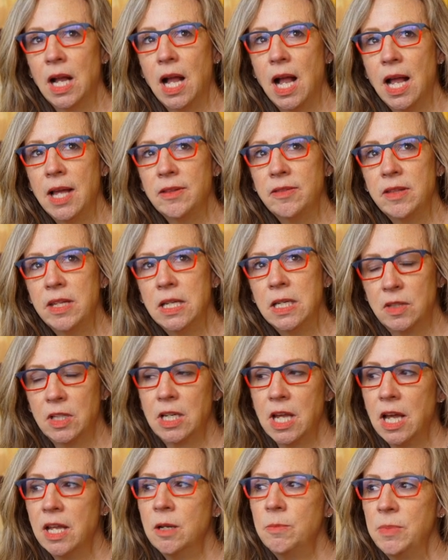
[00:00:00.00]
I think the
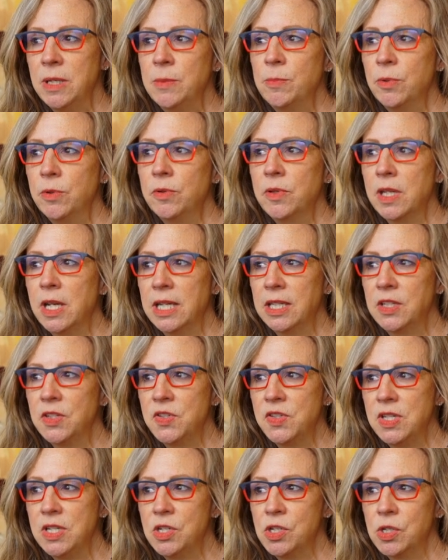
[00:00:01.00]
kind of people that I could
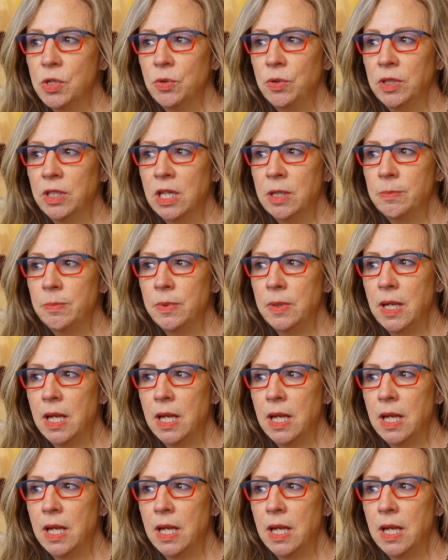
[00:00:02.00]
see showing up